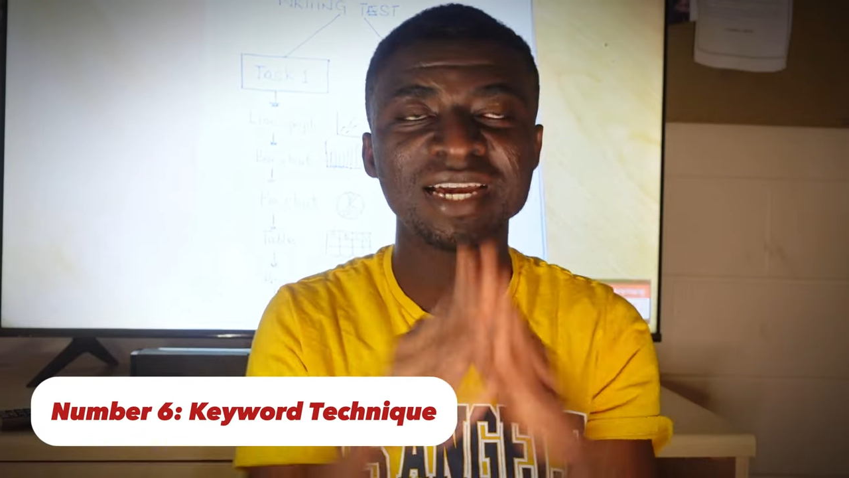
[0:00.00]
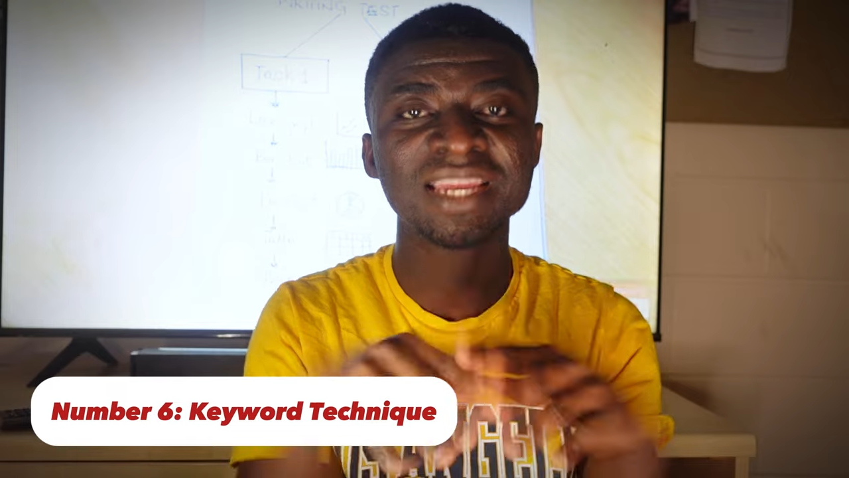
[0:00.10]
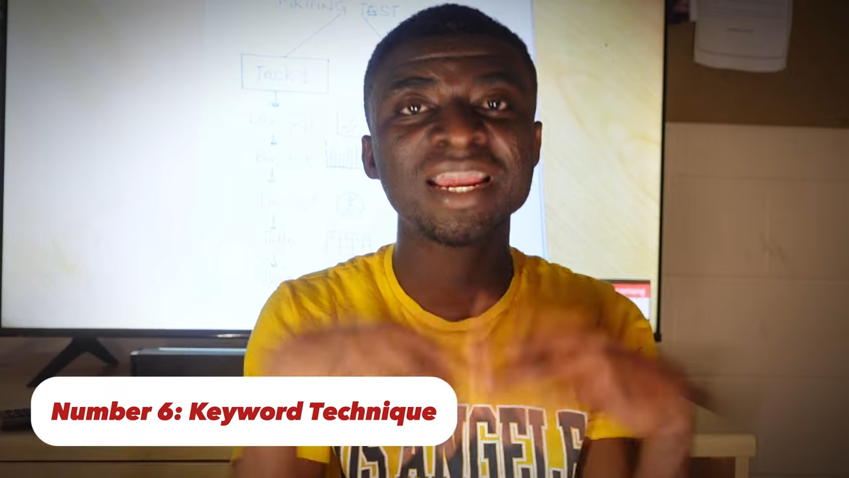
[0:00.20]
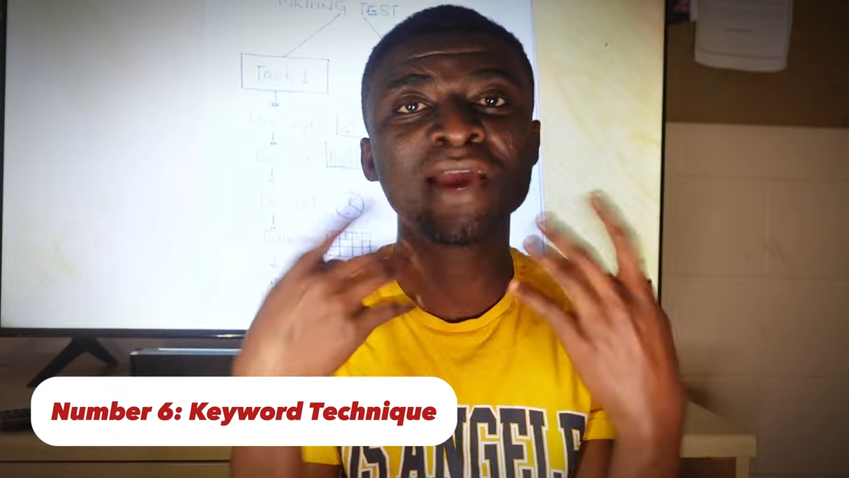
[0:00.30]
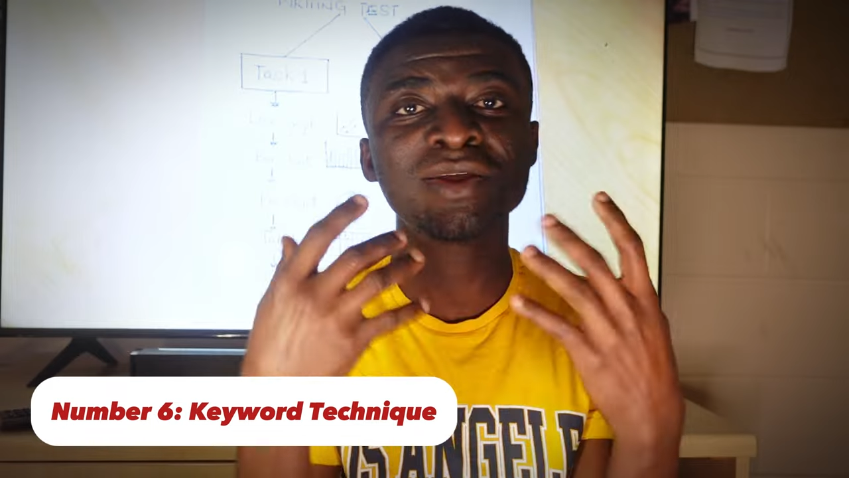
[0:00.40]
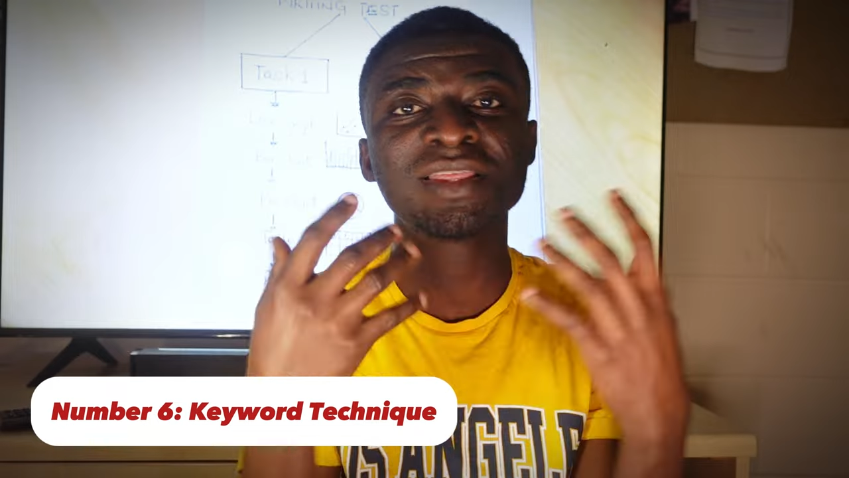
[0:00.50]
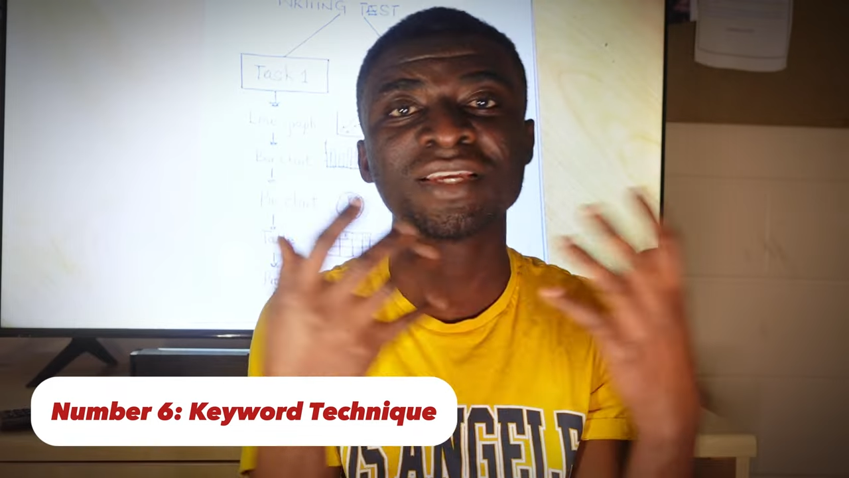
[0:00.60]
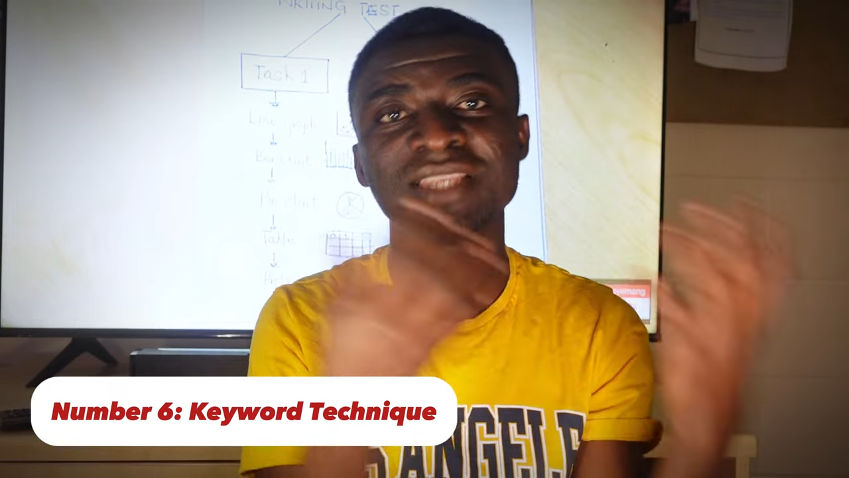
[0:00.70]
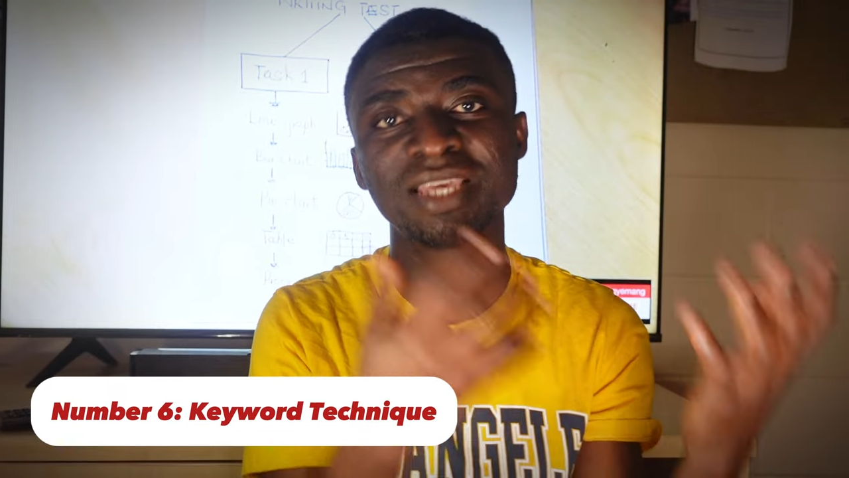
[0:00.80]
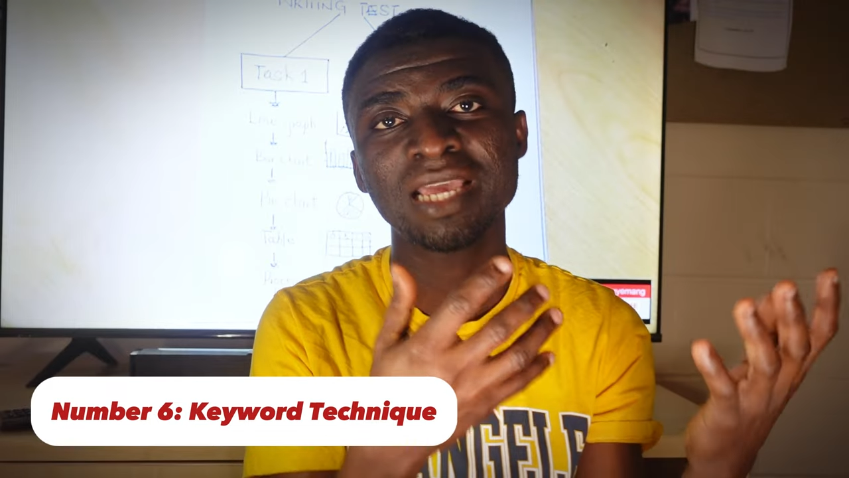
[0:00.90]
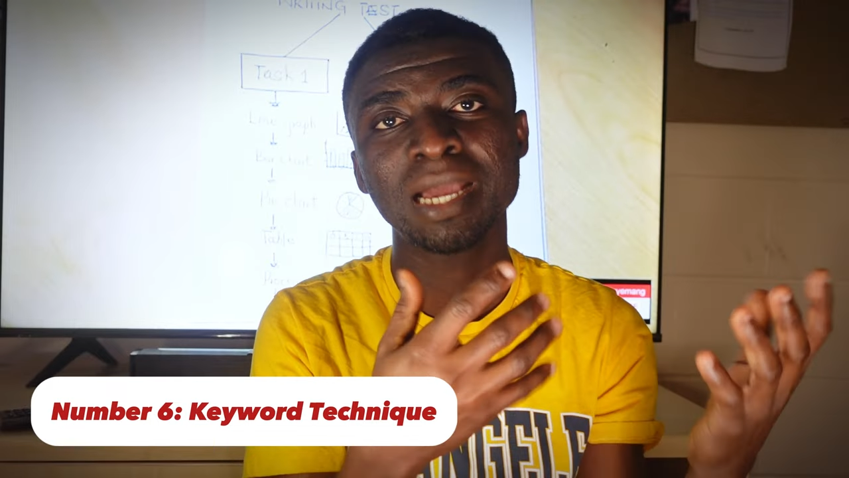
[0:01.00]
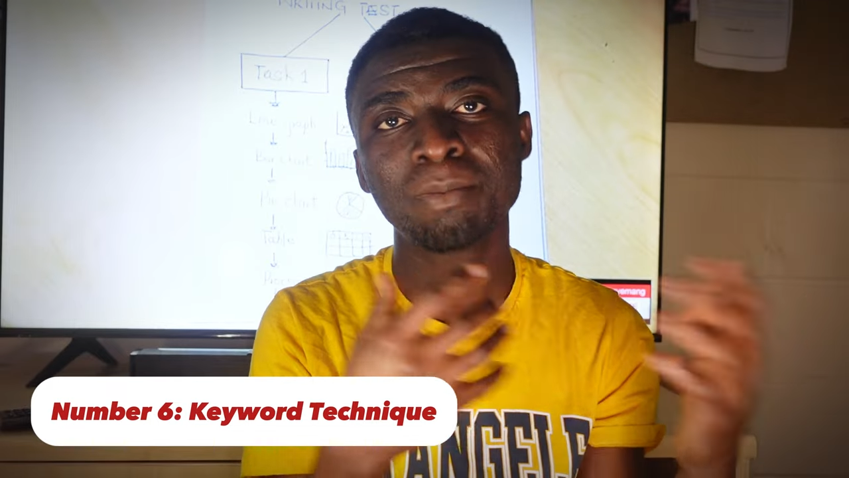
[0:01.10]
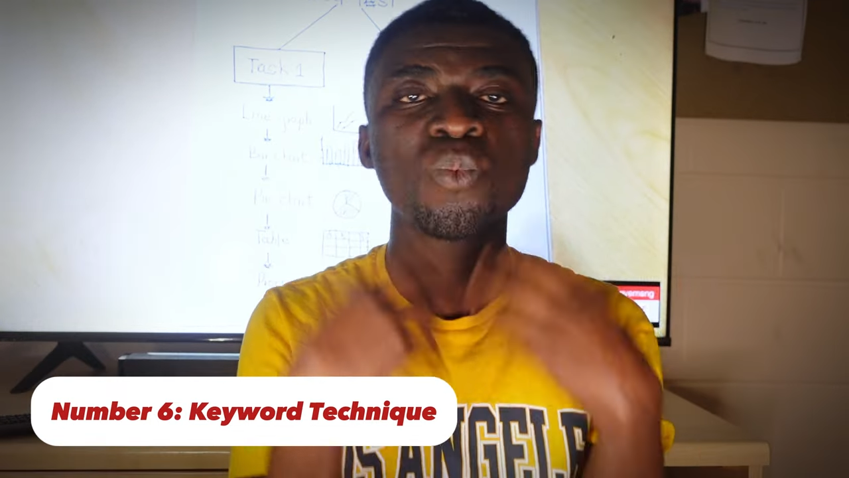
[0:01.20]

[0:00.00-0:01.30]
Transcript: an IELTS test taker,